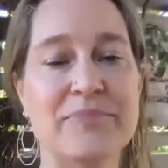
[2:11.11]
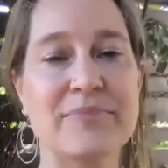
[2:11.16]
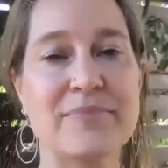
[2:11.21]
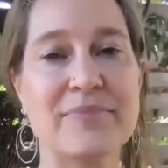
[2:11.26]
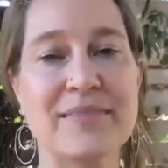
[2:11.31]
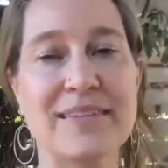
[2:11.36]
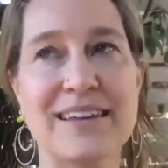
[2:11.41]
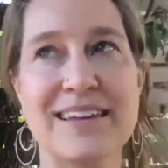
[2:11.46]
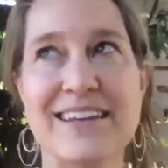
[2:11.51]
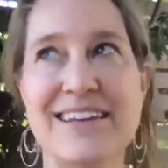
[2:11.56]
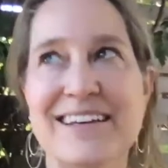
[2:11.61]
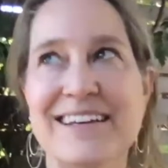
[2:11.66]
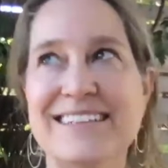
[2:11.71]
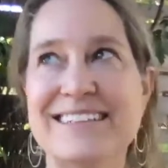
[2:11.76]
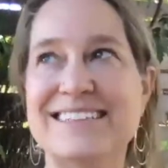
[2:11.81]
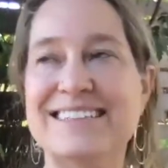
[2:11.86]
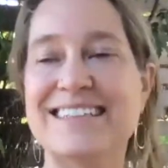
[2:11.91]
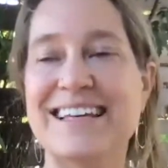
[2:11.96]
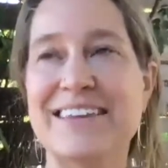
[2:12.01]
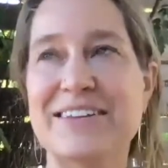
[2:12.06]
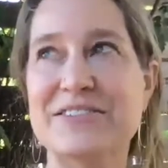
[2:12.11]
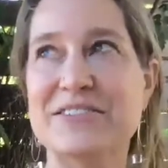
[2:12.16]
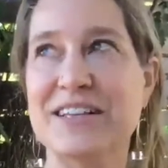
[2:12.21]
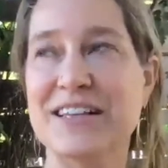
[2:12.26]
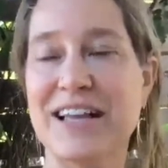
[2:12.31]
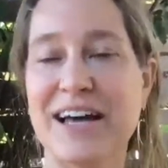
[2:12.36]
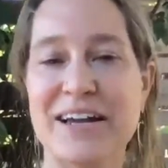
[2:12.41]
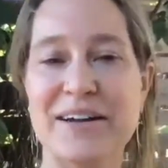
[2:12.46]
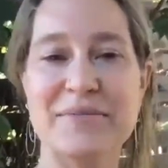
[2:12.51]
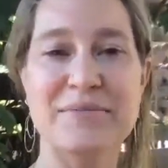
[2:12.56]
You can see there's a
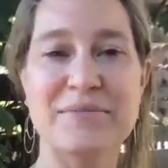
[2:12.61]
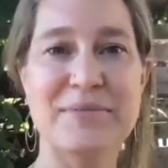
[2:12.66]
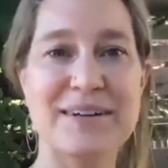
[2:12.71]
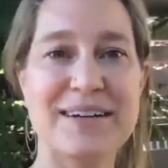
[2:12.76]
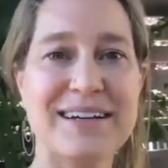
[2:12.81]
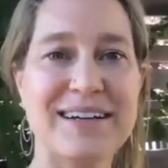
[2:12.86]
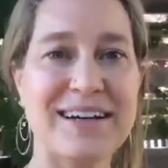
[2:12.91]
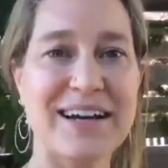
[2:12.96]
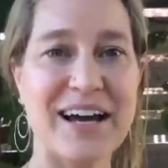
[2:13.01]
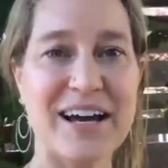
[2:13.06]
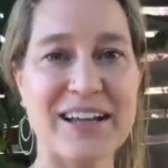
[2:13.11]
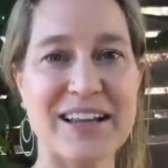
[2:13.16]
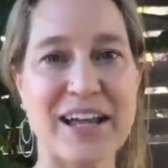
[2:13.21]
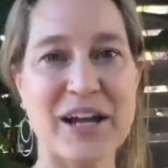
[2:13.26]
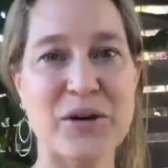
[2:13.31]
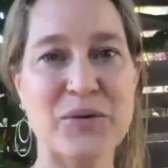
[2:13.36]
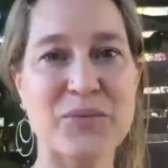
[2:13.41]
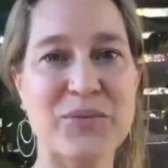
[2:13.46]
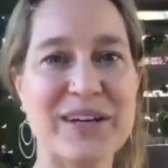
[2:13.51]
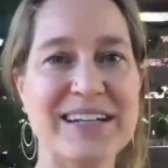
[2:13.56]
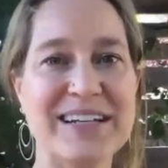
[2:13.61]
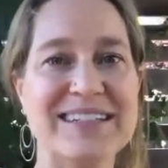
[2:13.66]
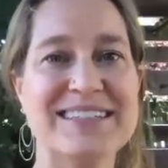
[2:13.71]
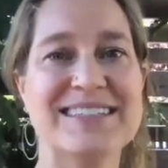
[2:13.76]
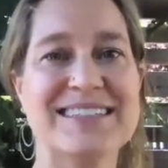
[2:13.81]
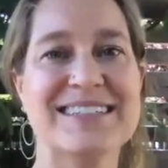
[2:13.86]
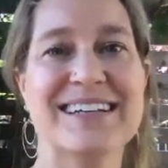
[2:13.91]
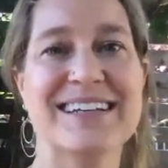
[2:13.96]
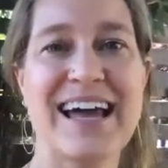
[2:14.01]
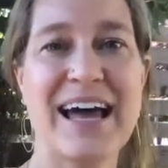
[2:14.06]
lot of wind
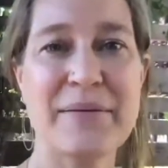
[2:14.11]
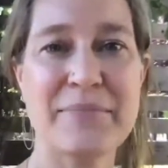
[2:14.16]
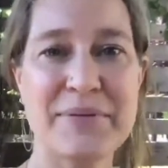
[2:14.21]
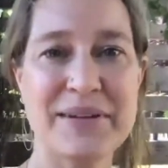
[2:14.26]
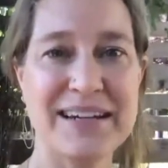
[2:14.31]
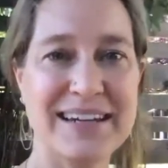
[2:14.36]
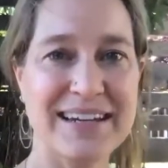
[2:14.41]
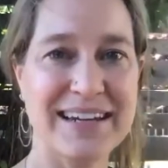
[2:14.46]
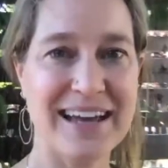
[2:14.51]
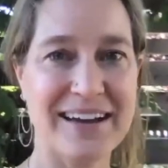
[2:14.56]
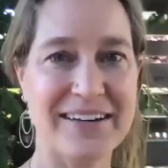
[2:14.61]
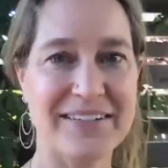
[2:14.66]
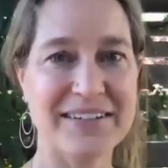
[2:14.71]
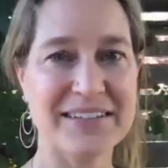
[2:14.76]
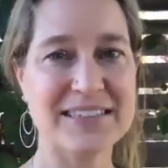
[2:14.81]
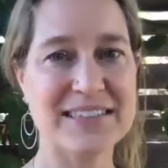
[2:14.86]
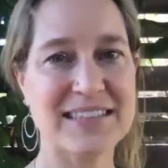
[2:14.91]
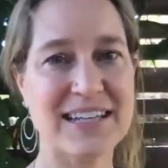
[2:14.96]
happening now. It's